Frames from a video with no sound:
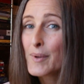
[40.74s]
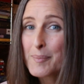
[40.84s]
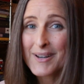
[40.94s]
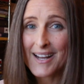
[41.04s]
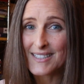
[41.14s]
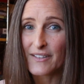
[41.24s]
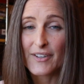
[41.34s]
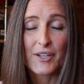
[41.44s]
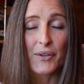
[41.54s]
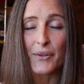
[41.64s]
reproductive
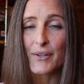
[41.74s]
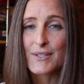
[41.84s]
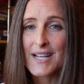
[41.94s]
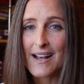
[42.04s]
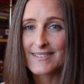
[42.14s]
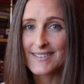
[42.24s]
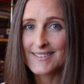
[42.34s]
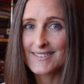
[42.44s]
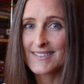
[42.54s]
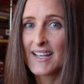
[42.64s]
and
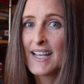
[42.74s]
neurotoxins.